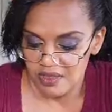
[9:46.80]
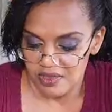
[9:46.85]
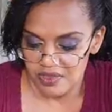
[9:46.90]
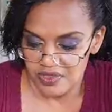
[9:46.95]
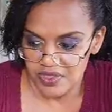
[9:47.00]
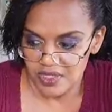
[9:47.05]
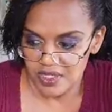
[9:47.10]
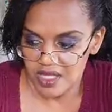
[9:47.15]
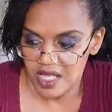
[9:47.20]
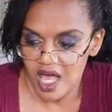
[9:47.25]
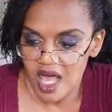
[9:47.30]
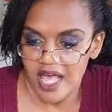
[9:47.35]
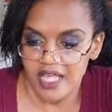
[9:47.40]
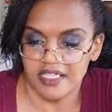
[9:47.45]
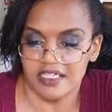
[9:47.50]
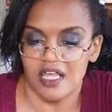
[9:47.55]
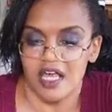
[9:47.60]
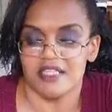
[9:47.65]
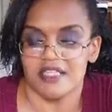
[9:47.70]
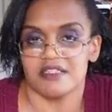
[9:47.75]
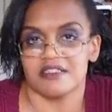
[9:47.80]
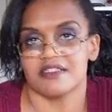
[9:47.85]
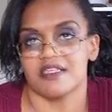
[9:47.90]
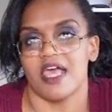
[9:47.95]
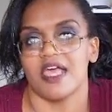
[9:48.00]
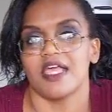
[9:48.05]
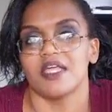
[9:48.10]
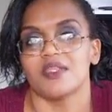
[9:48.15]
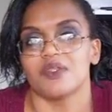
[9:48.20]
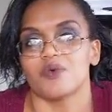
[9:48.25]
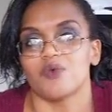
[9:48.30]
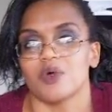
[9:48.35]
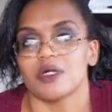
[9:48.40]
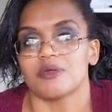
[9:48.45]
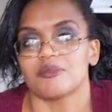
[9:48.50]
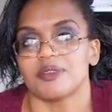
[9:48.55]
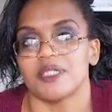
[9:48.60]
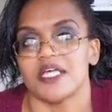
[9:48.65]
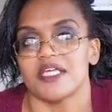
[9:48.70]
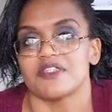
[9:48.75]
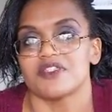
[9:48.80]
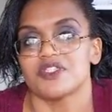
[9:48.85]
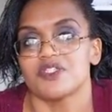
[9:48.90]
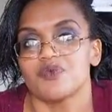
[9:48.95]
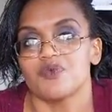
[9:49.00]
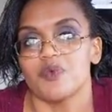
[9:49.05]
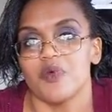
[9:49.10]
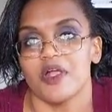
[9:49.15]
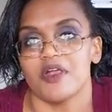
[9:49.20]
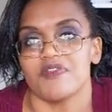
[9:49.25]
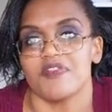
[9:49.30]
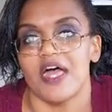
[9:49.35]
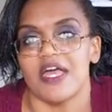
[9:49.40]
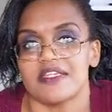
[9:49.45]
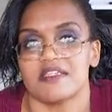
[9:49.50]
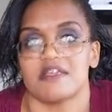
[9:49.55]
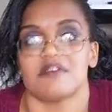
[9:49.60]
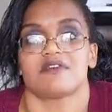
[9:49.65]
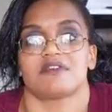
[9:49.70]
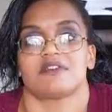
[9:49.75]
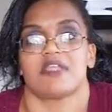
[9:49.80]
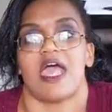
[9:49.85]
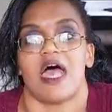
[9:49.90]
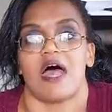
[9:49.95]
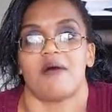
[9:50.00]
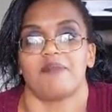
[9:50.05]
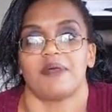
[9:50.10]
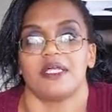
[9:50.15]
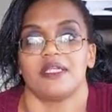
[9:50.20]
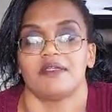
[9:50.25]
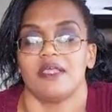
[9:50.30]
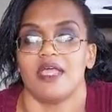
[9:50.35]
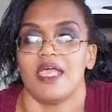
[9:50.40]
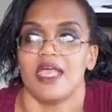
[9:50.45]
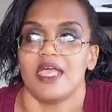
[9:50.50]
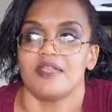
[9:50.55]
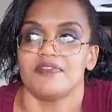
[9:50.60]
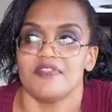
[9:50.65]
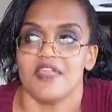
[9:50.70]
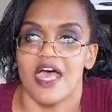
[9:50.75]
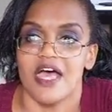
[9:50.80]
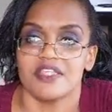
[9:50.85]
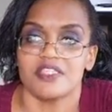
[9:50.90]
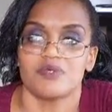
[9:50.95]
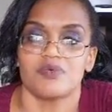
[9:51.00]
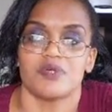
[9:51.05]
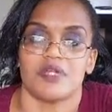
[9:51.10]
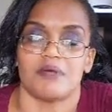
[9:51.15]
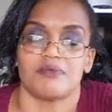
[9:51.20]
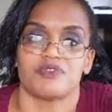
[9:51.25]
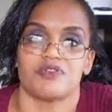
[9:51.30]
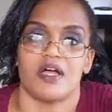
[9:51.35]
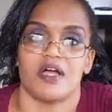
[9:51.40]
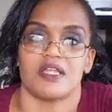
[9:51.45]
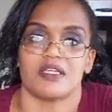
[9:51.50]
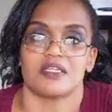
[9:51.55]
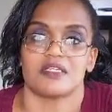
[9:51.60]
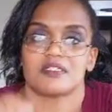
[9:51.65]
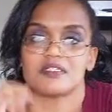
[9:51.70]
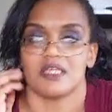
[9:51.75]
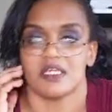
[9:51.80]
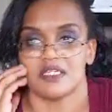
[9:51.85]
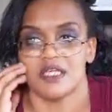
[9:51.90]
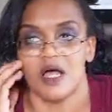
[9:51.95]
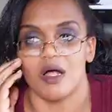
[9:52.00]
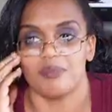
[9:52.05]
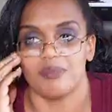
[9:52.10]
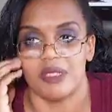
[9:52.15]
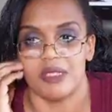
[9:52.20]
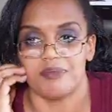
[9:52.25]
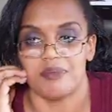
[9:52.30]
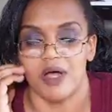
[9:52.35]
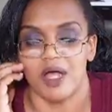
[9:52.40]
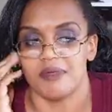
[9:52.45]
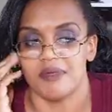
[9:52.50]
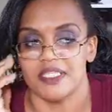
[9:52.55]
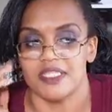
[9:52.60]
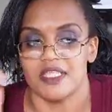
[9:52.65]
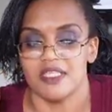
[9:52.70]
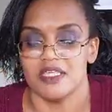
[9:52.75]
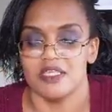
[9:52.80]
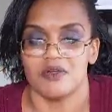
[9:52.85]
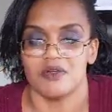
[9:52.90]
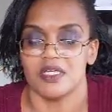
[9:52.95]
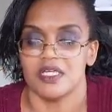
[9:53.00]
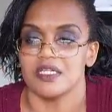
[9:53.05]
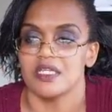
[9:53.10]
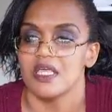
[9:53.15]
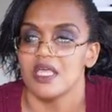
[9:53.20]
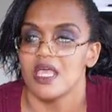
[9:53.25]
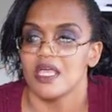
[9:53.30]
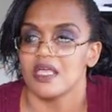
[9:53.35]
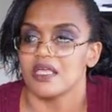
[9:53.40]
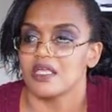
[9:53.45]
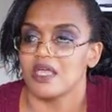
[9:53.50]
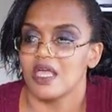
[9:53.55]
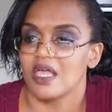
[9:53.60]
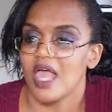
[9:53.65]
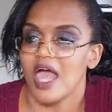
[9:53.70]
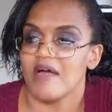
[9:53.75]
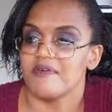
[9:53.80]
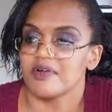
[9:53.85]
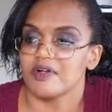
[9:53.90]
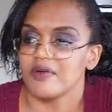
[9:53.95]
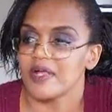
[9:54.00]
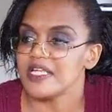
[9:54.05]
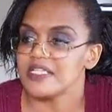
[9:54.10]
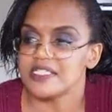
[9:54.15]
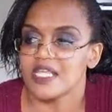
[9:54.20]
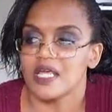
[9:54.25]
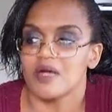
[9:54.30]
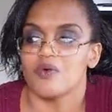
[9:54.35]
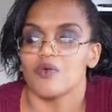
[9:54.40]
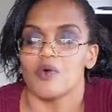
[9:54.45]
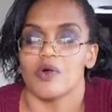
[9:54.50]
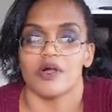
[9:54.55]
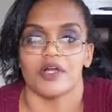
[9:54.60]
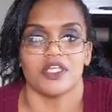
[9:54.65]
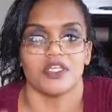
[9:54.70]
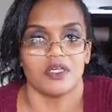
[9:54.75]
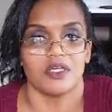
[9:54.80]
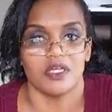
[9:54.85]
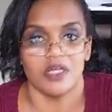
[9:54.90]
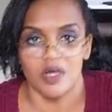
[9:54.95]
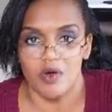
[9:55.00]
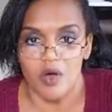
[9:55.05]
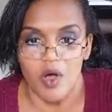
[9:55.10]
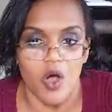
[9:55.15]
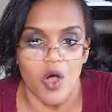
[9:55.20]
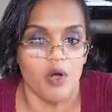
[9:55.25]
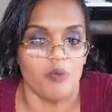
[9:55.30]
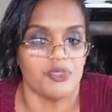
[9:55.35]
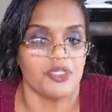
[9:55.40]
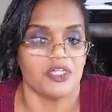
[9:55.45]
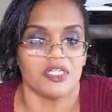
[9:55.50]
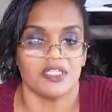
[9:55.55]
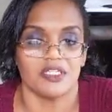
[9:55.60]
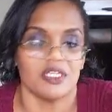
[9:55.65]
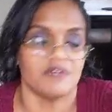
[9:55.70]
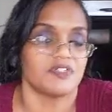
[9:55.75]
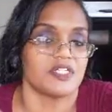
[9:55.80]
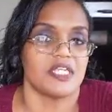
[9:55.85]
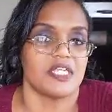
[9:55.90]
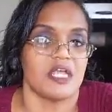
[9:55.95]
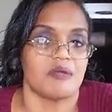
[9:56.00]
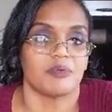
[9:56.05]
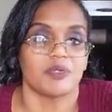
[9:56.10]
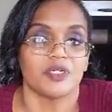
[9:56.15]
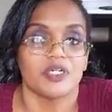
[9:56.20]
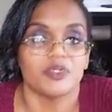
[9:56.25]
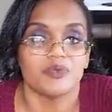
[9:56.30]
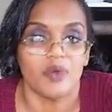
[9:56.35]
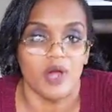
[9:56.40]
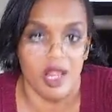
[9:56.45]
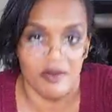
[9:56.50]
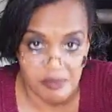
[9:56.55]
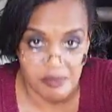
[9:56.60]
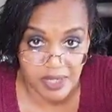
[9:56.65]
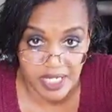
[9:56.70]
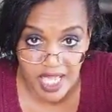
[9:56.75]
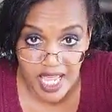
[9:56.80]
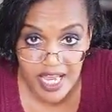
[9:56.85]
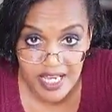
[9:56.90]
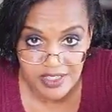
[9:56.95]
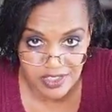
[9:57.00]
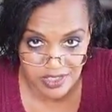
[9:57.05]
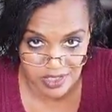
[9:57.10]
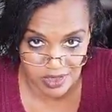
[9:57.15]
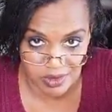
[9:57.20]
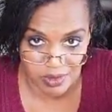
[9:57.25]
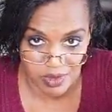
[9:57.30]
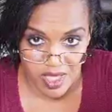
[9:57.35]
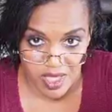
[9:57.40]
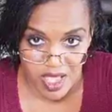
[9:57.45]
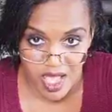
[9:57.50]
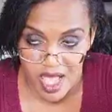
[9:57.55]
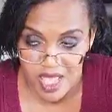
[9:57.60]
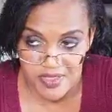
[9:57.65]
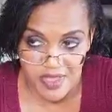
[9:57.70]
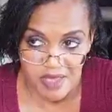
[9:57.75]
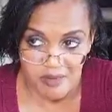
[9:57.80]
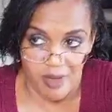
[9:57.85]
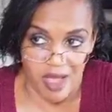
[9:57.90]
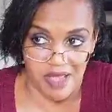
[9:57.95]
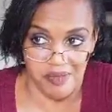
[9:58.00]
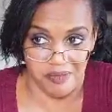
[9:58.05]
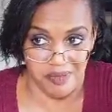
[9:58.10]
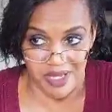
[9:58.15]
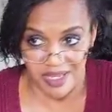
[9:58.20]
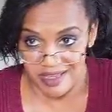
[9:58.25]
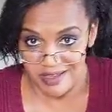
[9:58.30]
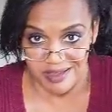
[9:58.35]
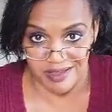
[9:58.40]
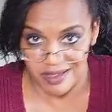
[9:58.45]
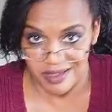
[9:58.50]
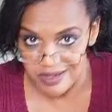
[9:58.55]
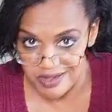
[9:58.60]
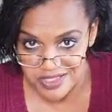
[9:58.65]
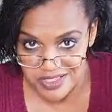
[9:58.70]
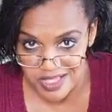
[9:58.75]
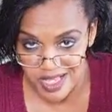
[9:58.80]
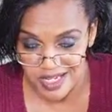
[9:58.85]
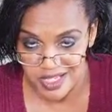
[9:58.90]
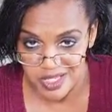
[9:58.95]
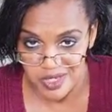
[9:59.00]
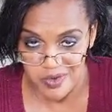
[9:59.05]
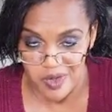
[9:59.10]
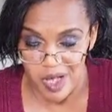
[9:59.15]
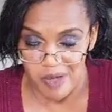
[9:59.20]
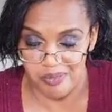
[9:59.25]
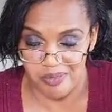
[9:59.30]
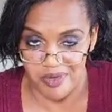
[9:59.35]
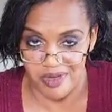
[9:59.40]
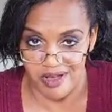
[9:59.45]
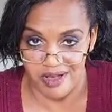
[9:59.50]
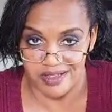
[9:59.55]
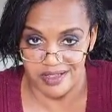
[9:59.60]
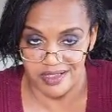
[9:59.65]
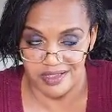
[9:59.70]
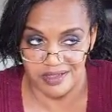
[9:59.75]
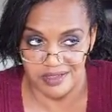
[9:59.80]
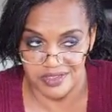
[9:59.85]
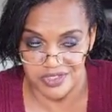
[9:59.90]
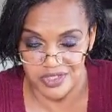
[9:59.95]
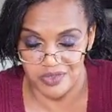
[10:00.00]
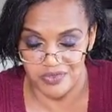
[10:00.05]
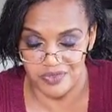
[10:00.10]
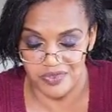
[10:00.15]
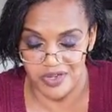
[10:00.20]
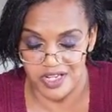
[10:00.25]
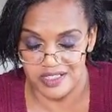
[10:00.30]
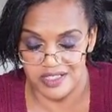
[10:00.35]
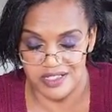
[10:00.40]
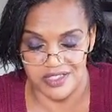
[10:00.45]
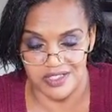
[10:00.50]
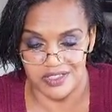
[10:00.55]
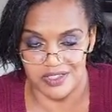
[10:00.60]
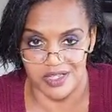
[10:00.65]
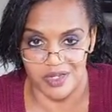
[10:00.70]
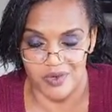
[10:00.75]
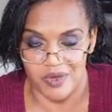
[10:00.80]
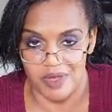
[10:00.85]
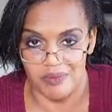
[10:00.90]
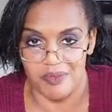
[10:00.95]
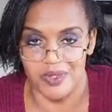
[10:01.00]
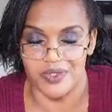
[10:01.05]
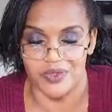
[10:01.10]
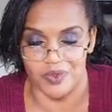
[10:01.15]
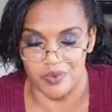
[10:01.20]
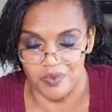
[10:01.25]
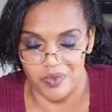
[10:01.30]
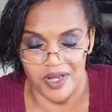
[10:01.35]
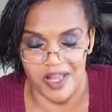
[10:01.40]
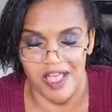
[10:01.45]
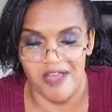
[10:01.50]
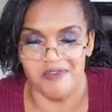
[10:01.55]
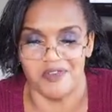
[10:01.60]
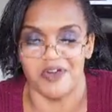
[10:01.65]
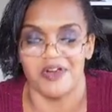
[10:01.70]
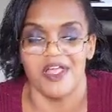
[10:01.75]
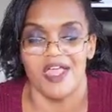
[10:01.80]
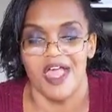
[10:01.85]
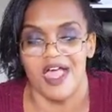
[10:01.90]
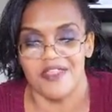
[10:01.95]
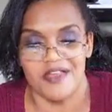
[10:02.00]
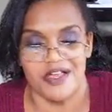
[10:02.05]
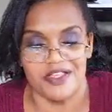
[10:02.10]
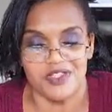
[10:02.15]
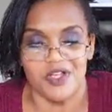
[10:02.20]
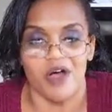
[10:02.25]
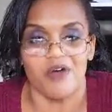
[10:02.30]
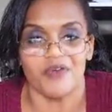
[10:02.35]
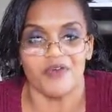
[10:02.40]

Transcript: the guidelines set in the workplace to where that doesn't happen. And that's what I'm trying to tell people. I mean, you could have a great day at work. You can go home. You can live in a neighborhood where everybody hates you. And they might be, setting you up on surveillance equipment or whatever, and that's all